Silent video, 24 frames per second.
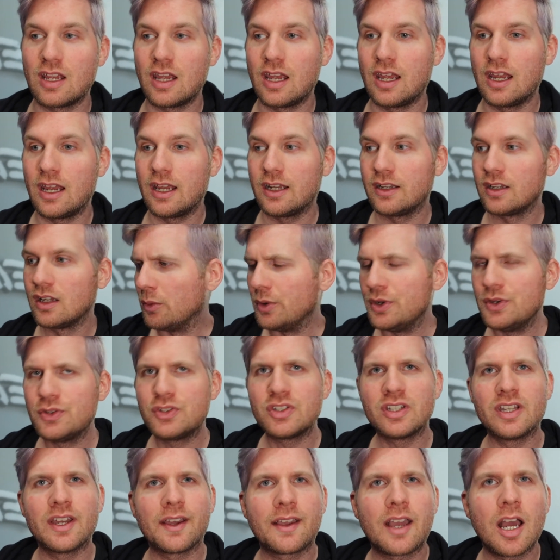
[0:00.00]
and we're
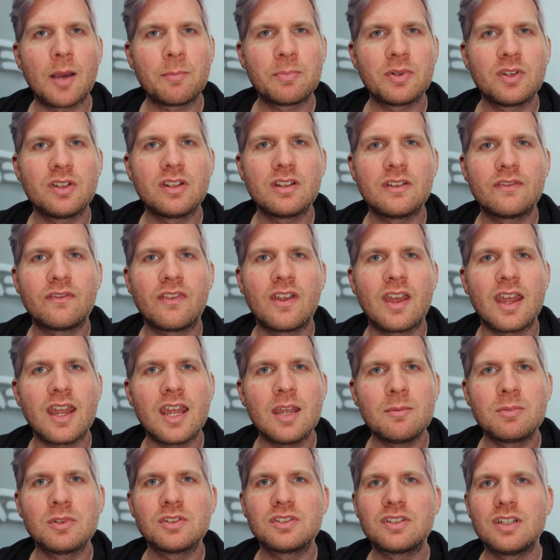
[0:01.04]
using a couple of the
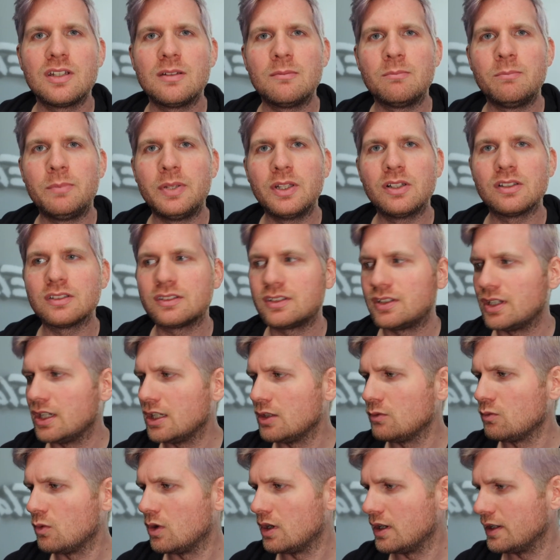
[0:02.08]
Ableton
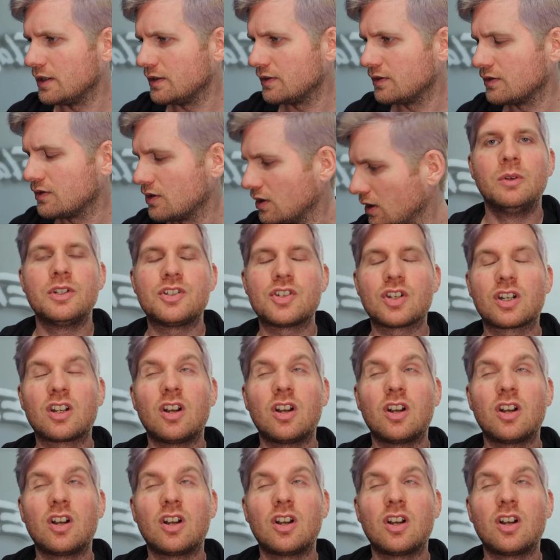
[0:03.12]
built-in ones, which are